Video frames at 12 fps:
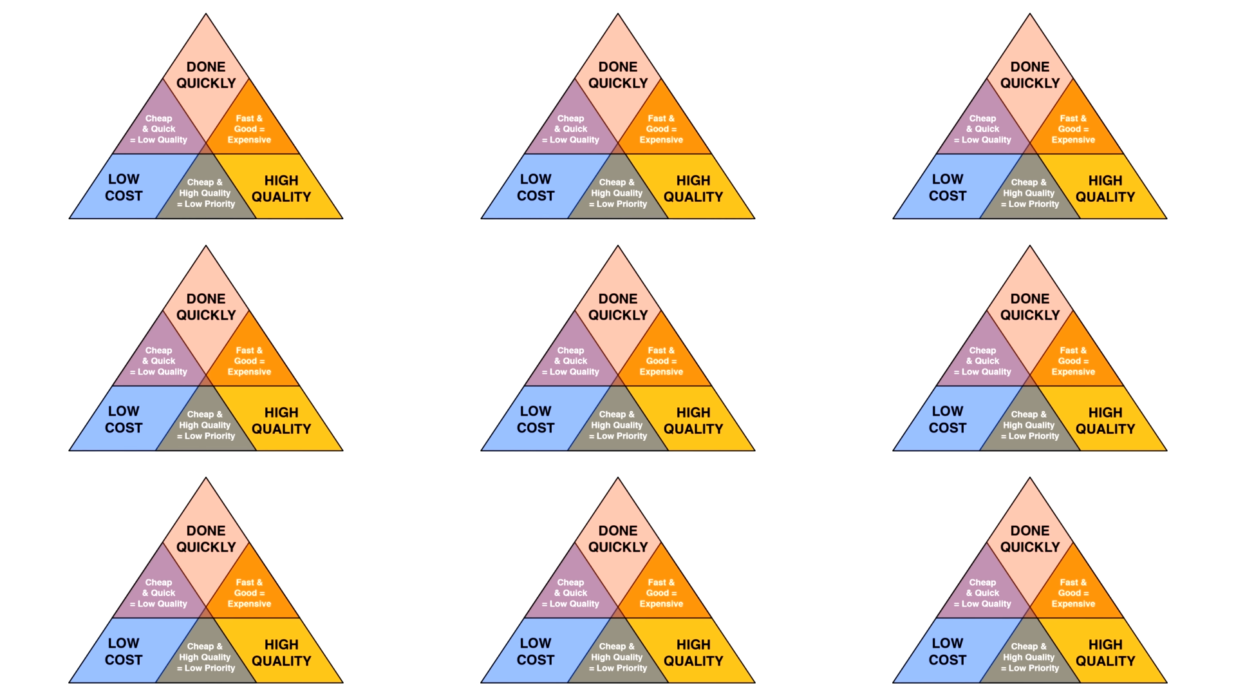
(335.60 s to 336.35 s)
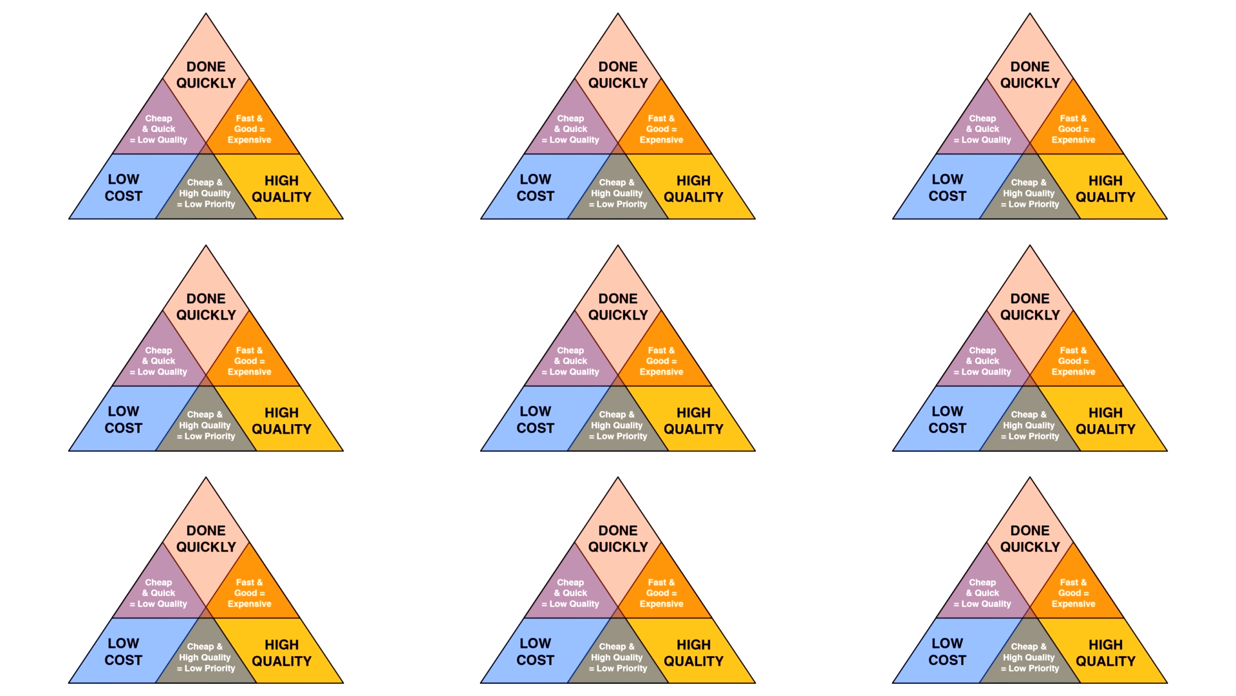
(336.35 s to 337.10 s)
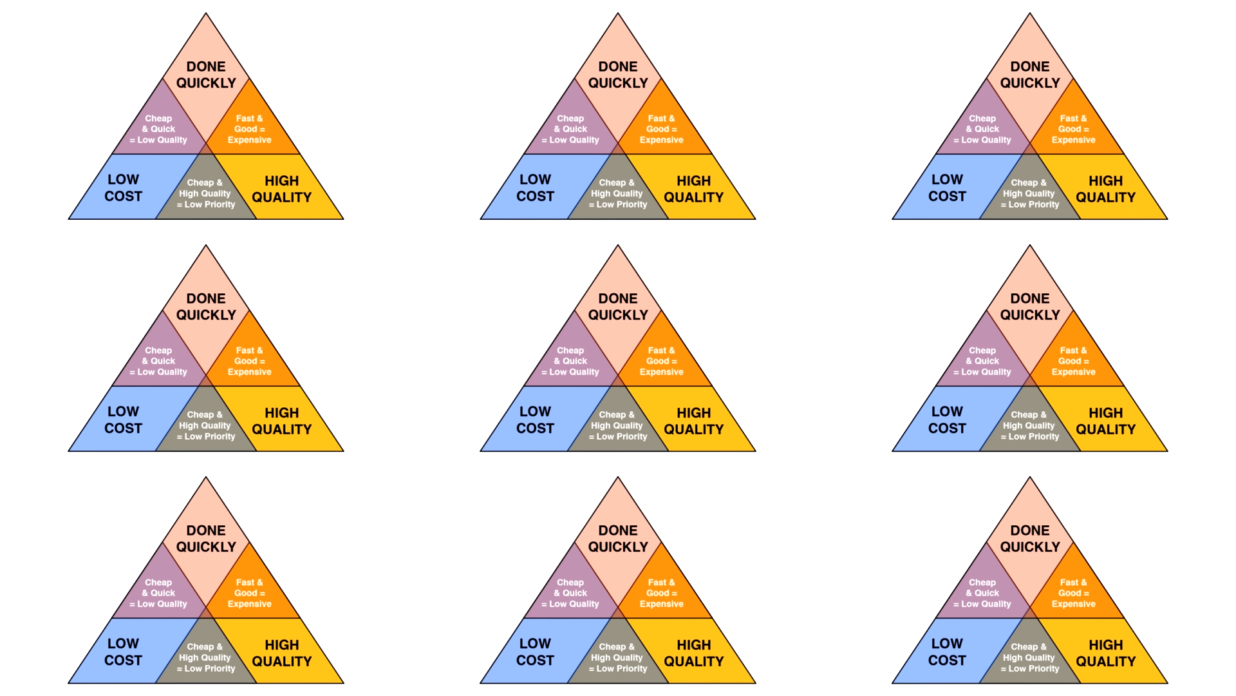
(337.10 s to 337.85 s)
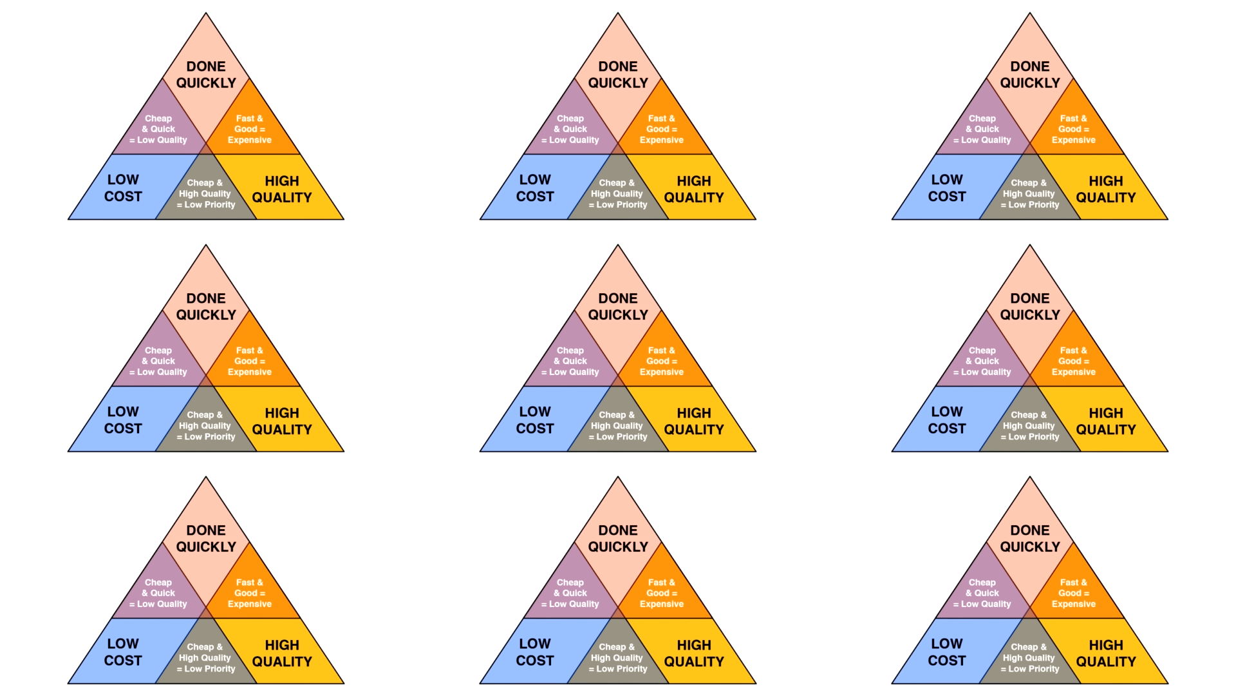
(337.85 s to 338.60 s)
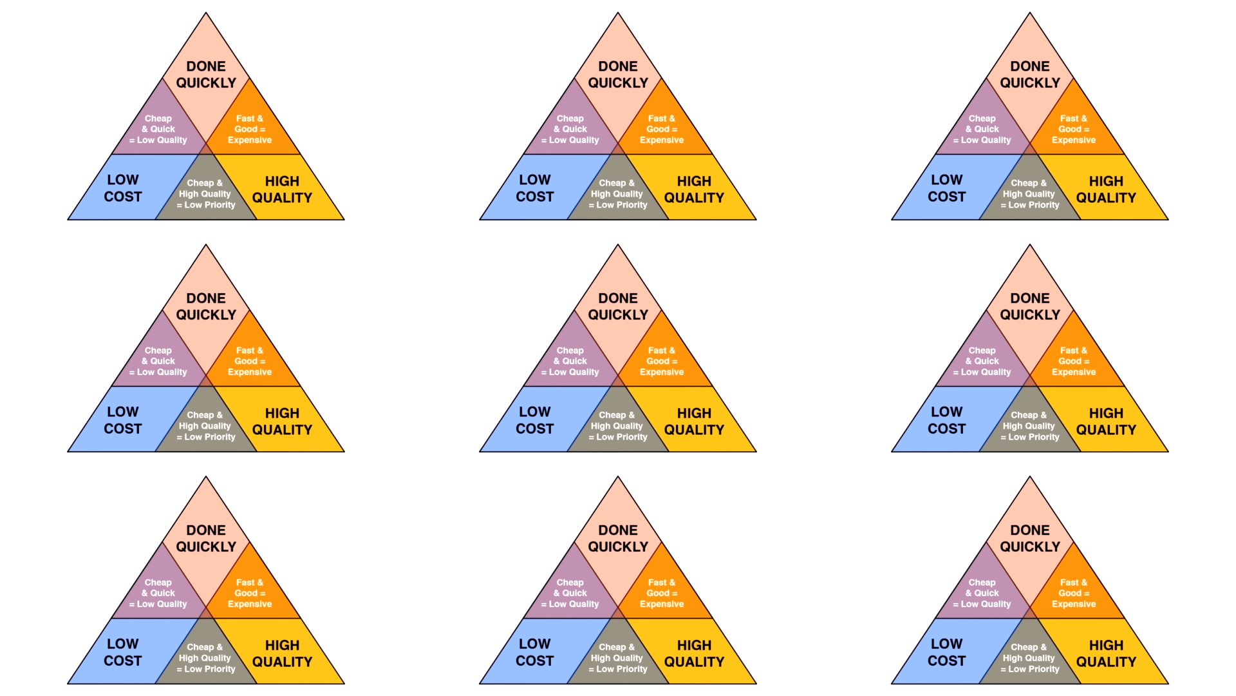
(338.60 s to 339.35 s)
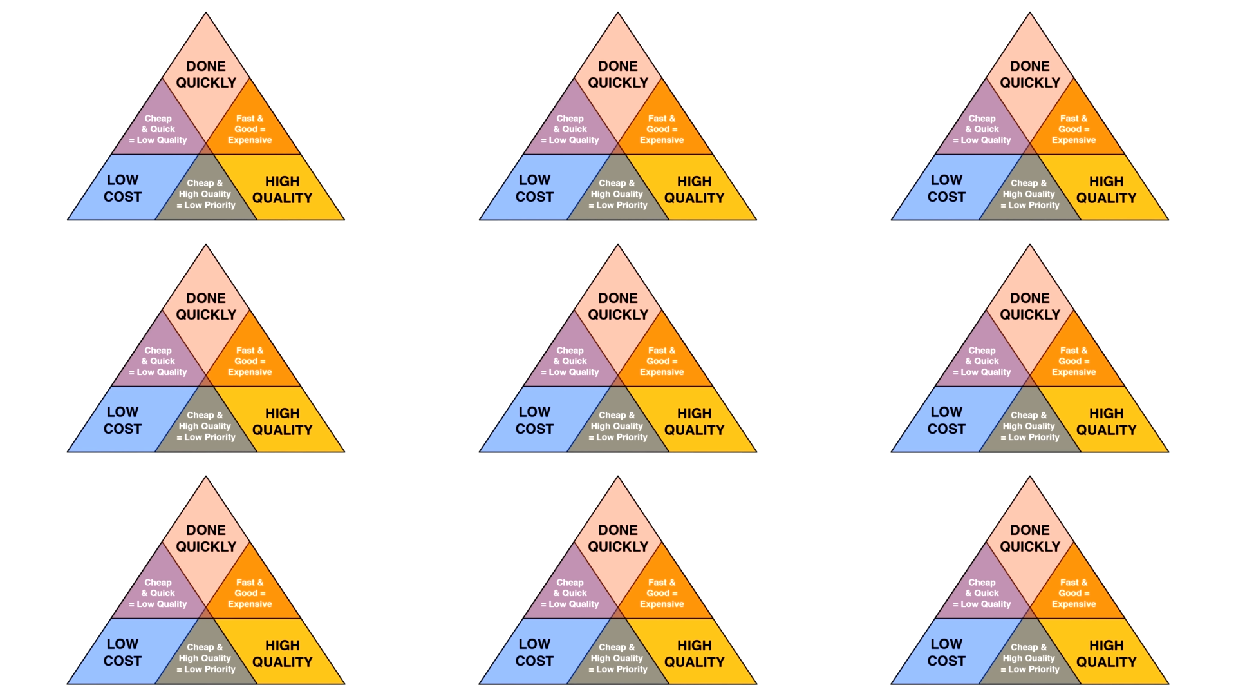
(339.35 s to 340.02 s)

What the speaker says: Nobody's mouth can be seen.